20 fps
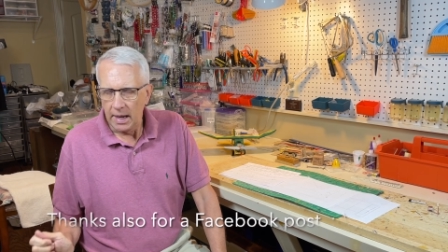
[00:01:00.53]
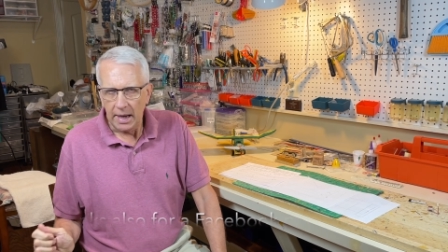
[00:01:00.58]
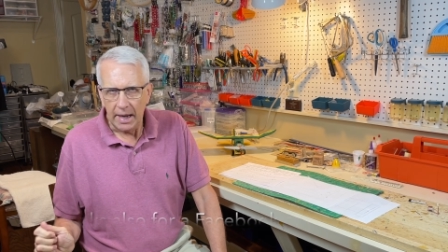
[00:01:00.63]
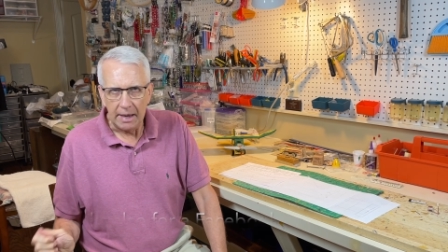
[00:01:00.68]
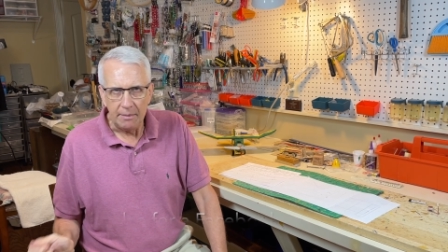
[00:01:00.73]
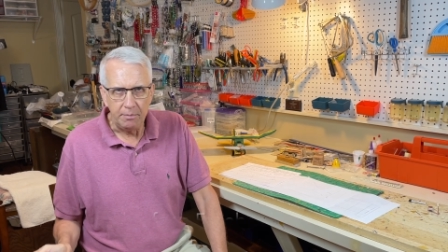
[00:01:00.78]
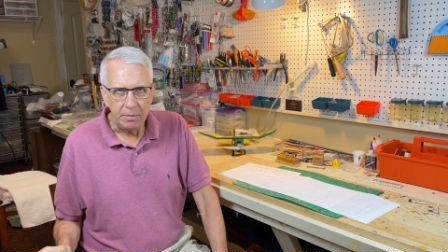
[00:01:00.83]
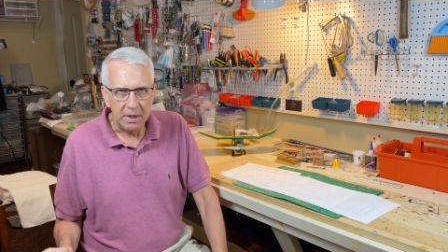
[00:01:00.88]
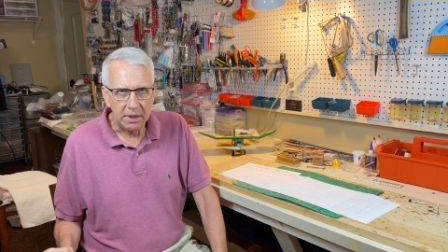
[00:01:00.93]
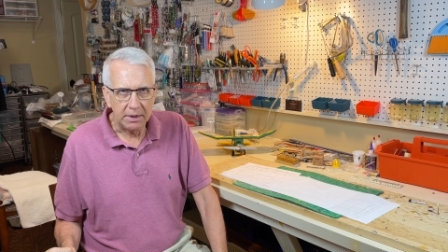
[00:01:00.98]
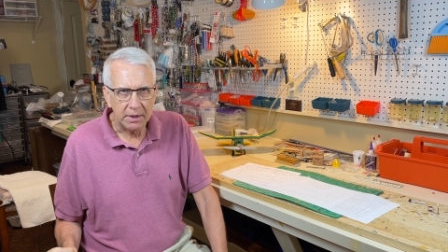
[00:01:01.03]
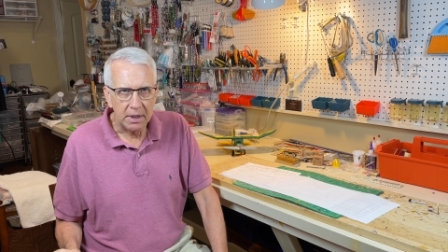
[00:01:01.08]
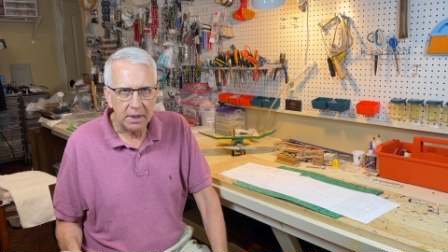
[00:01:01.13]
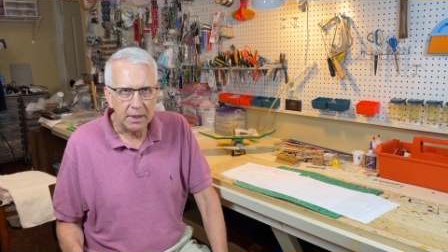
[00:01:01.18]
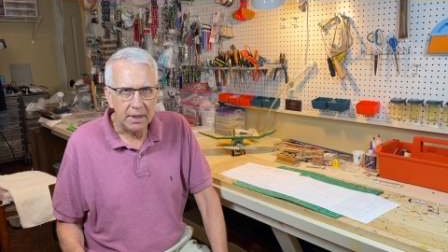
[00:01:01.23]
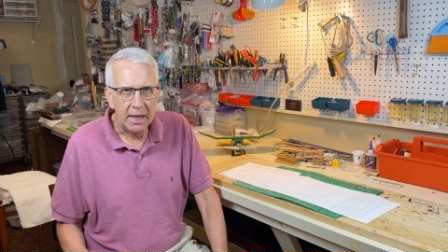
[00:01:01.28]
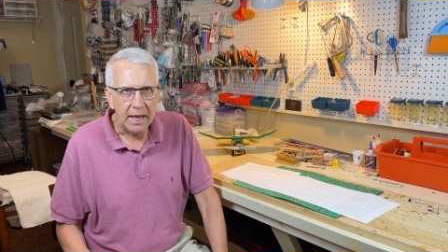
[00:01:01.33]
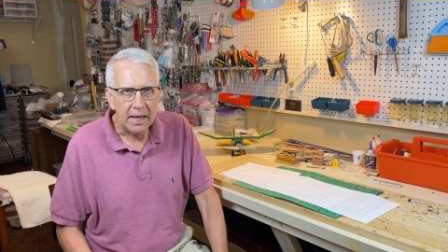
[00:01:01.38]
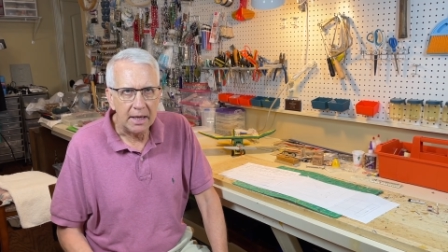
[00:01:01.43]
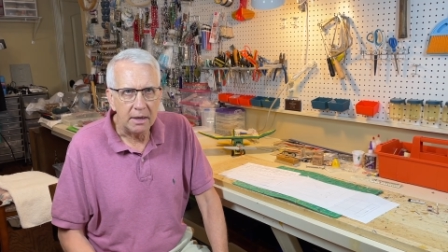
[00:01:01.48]
I built it
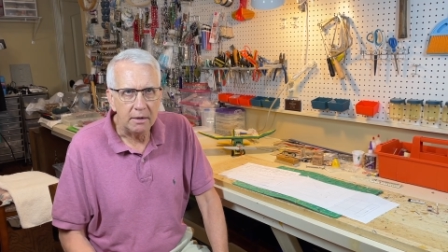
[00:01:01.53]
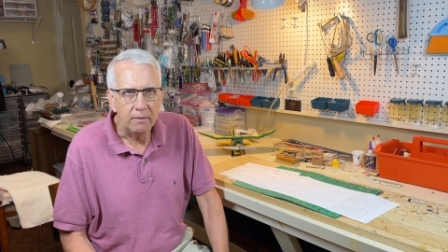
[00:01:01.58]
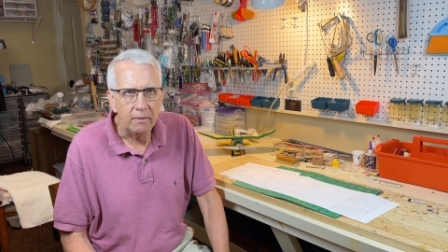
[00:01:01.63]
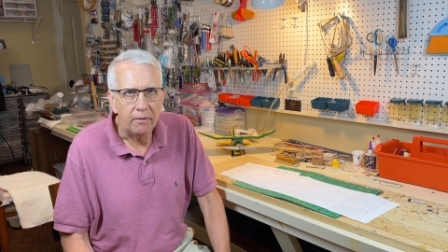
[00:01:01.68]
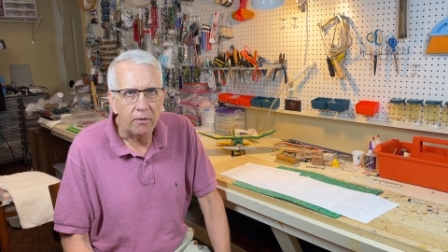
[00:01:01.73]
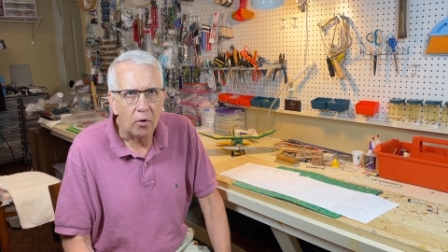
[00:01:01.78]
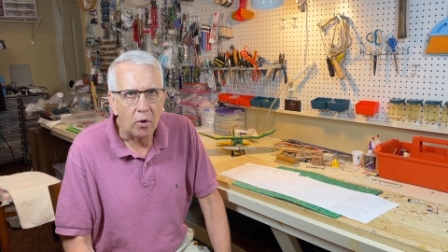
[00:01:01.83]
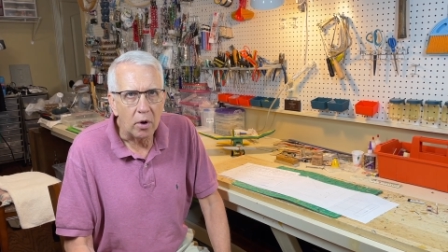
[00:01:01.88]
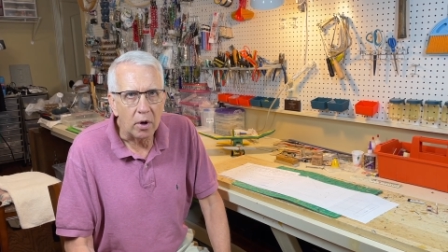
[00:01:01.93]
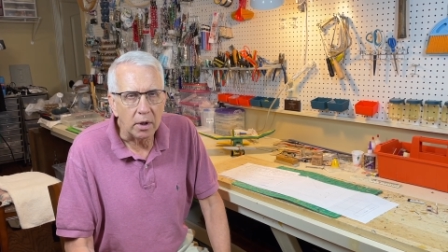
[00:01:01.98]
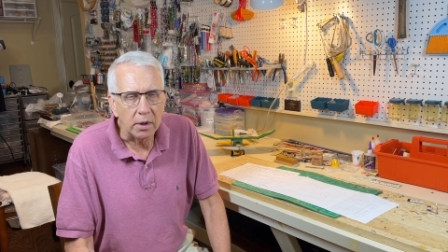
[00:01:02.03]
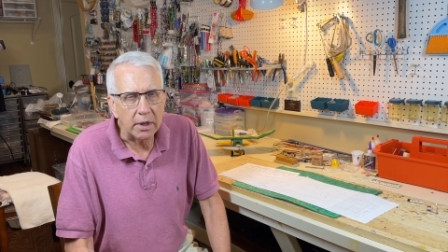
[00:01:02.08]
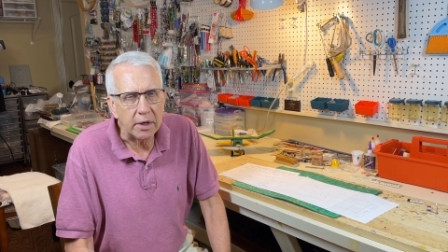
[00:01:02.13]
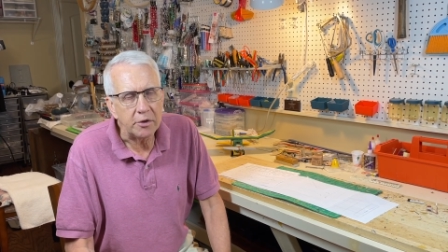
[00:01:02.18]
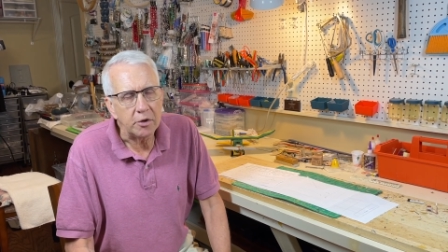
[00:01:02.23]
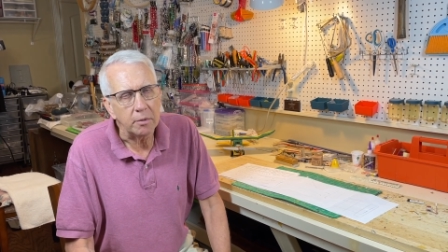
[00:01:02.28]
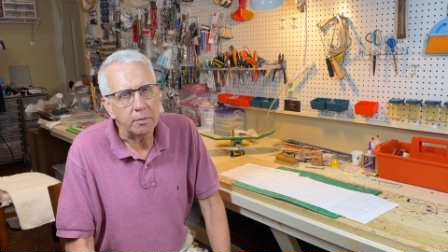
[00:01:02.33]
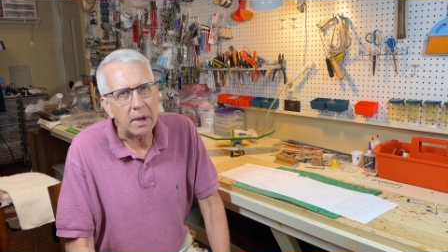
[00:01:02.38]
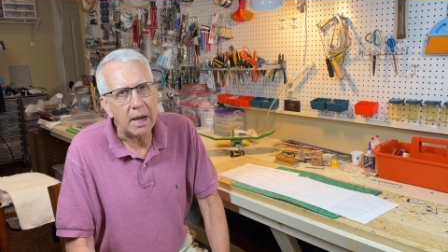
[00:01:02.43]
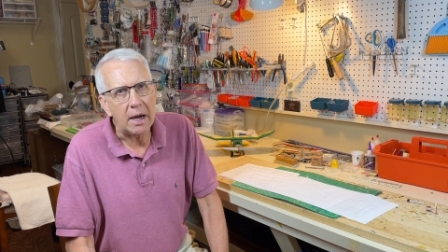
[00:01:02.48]
again for
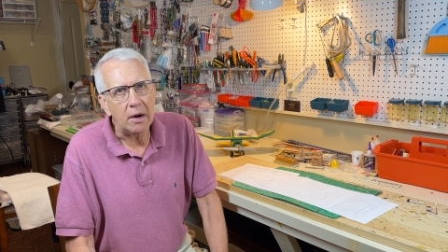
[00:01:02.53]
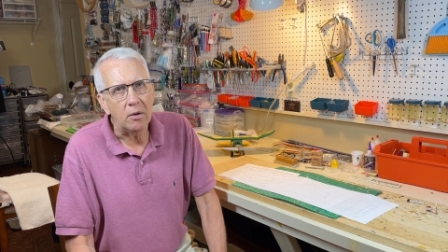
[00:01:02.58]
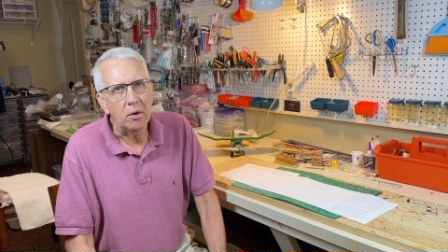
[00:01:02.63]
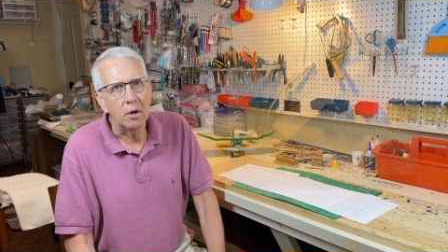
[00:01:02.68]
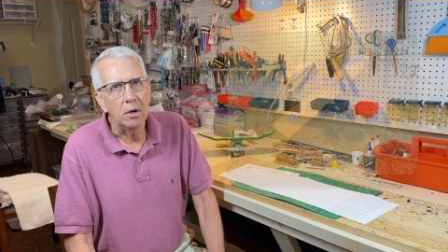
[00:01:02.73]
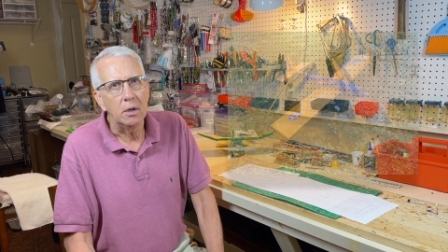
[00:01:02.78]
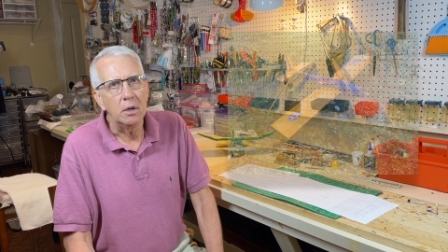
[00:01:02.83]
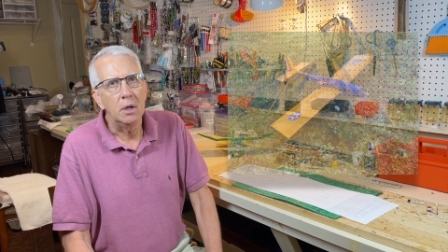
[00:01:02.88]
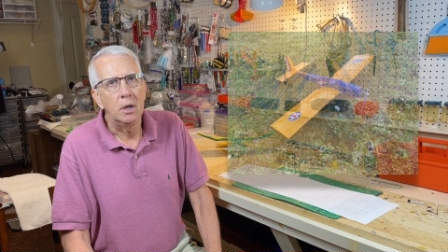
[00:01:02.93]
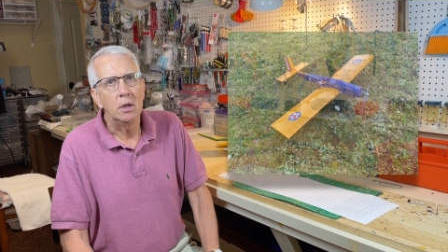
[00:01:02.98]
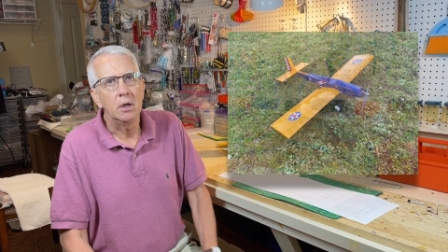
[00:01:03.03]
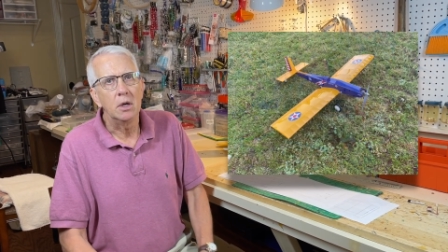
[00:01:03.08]
electric powered,